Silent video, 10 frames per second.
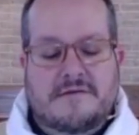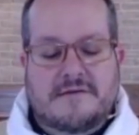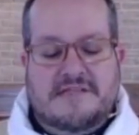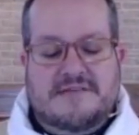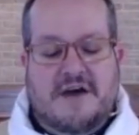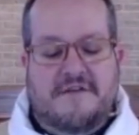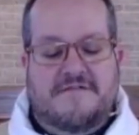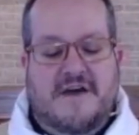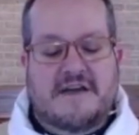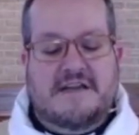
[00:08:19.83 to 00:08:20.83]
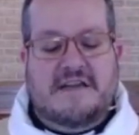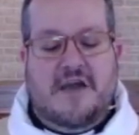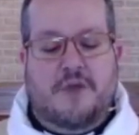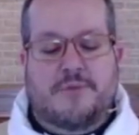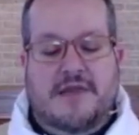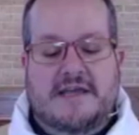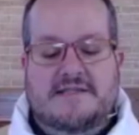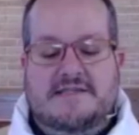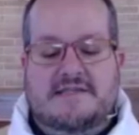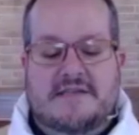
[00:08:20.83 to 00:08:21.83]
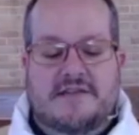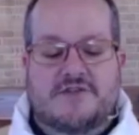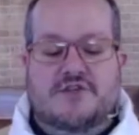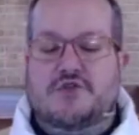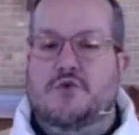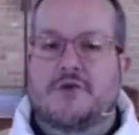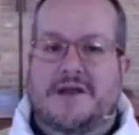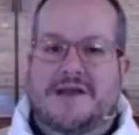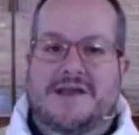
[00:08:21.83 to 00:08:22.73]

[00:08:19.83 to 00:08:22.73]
It's about finding our place in the story